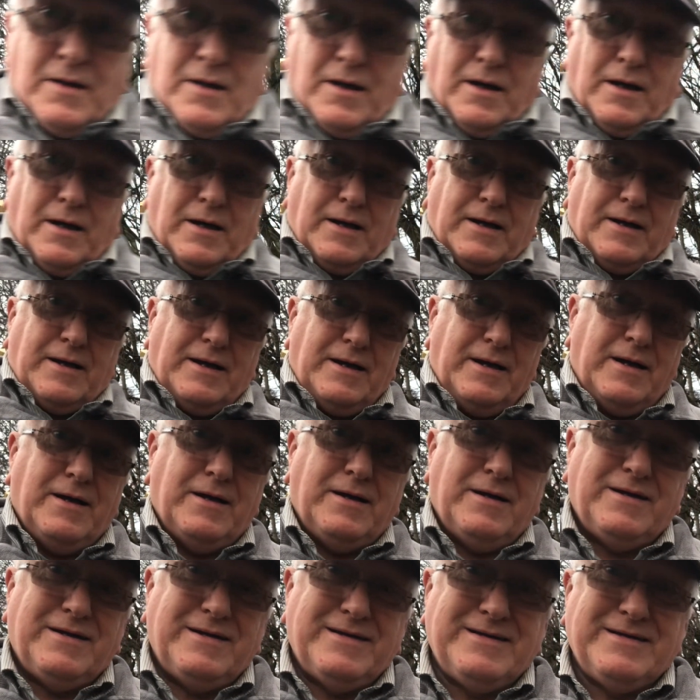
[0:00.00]
Uh,
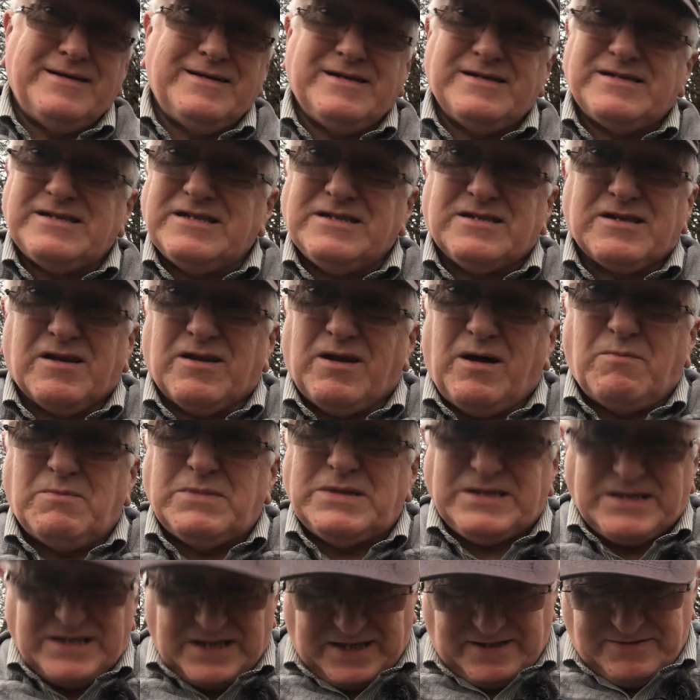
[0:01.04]
this is
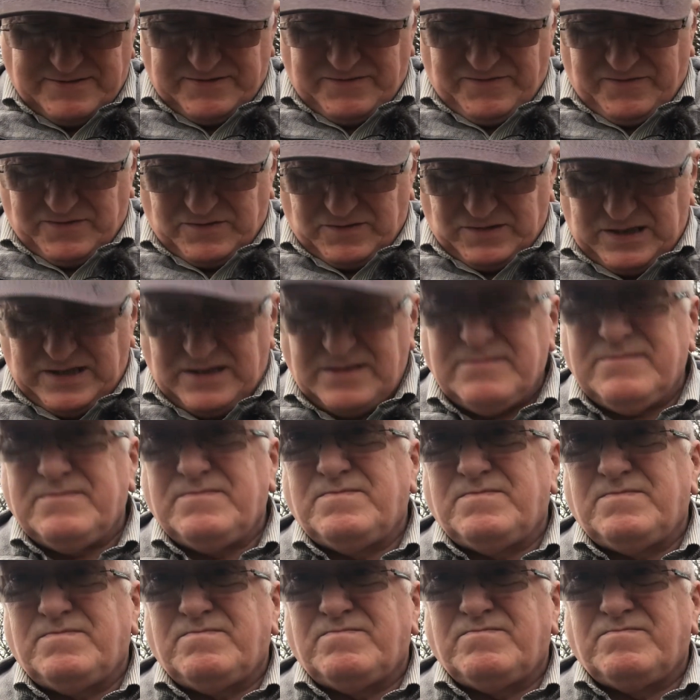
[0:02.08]
allotmenteering for you.
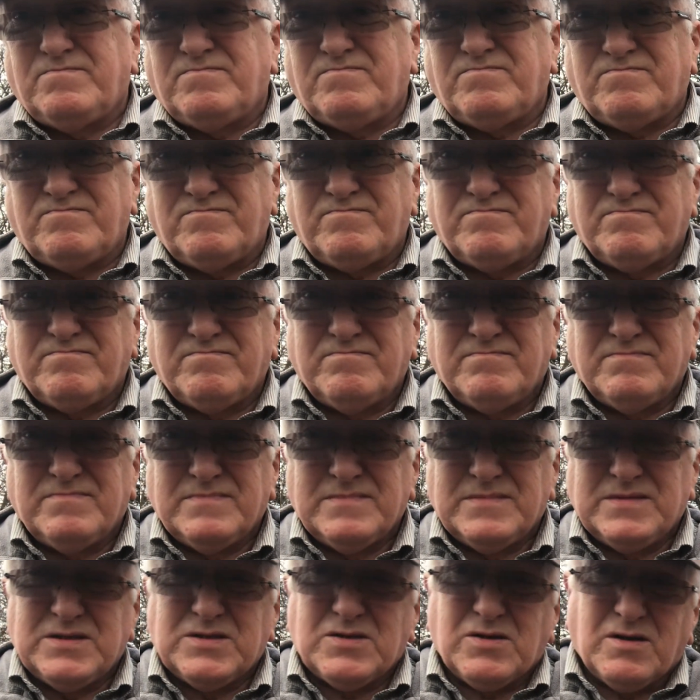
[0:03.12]

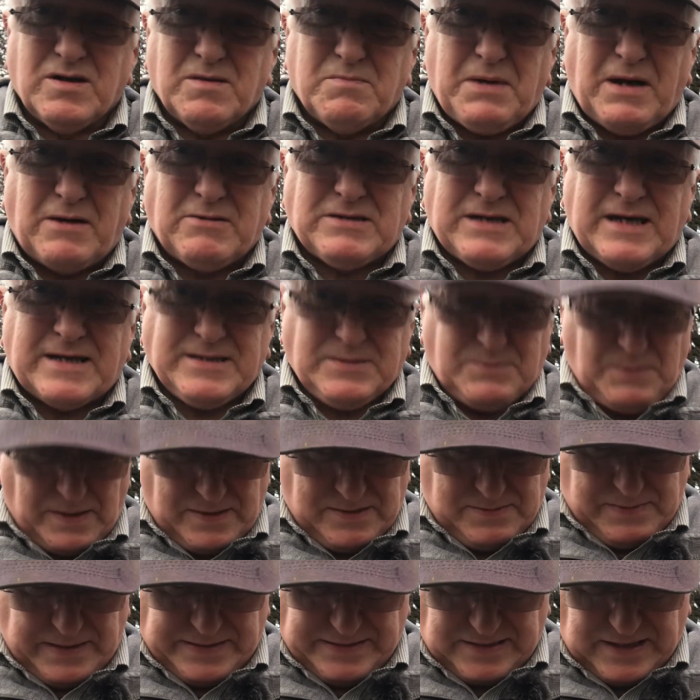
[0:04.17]
It's all about
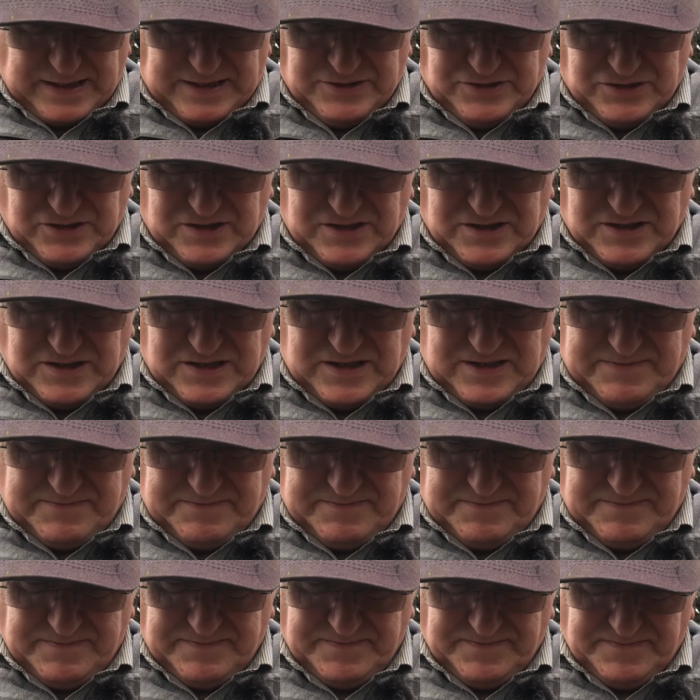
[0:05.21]
experimentation, isn't it?
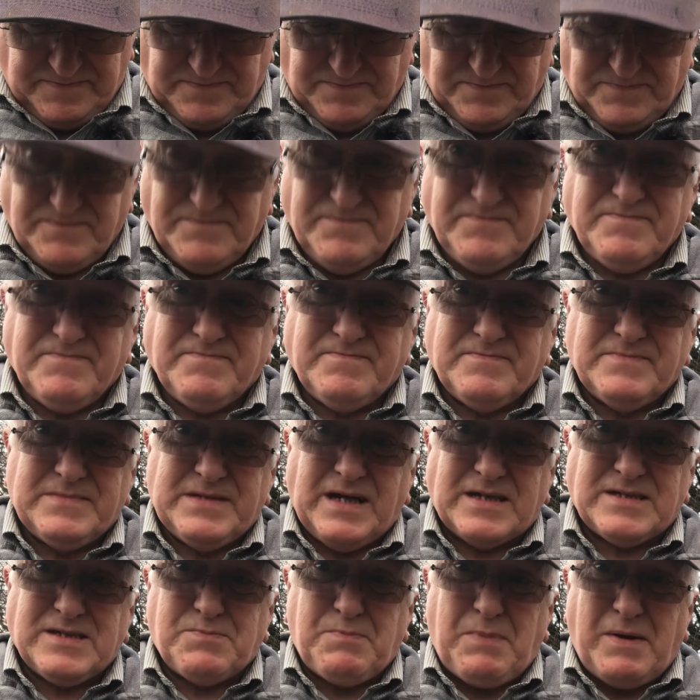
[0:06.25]

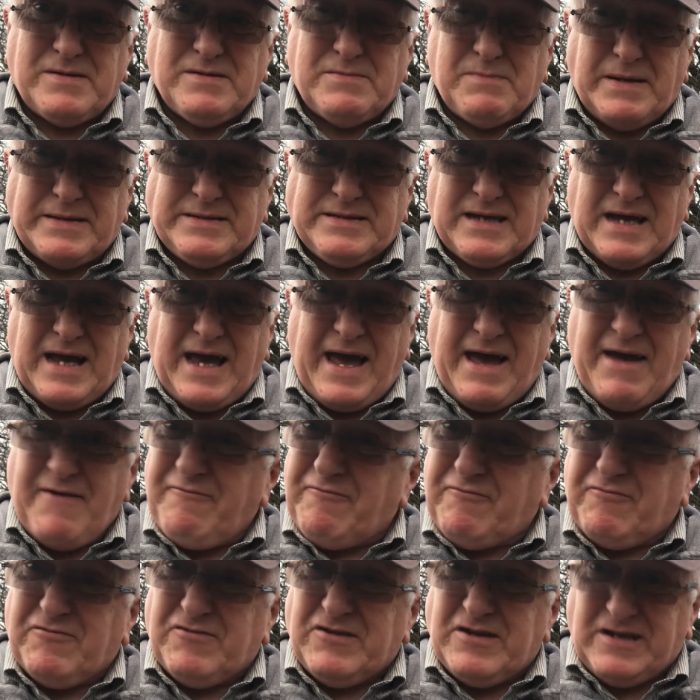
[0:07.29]
Experiment
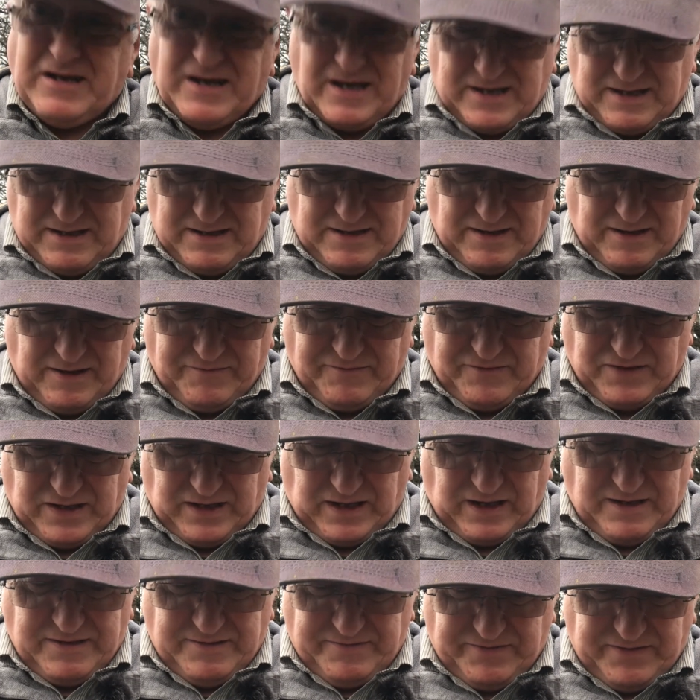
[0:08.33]
every day of your
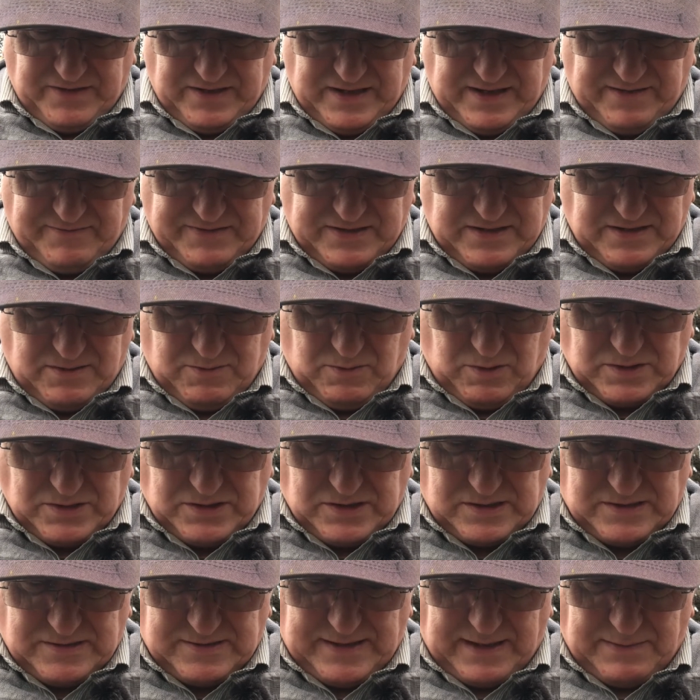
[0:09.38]
life. You never know what's
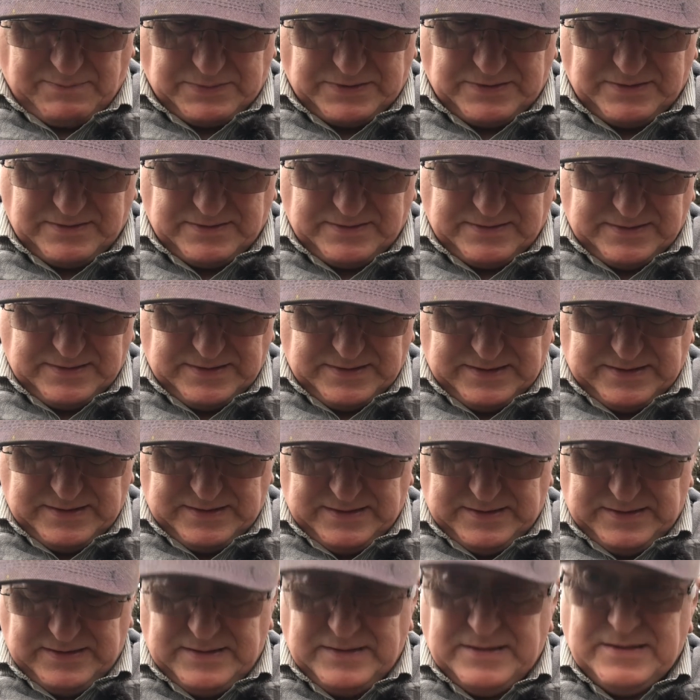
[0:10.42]
going to happen.
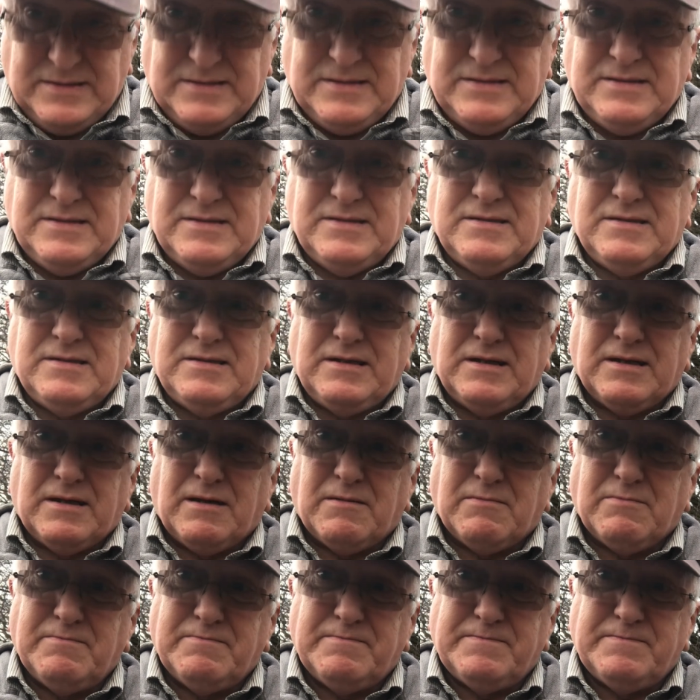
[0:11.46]
You know.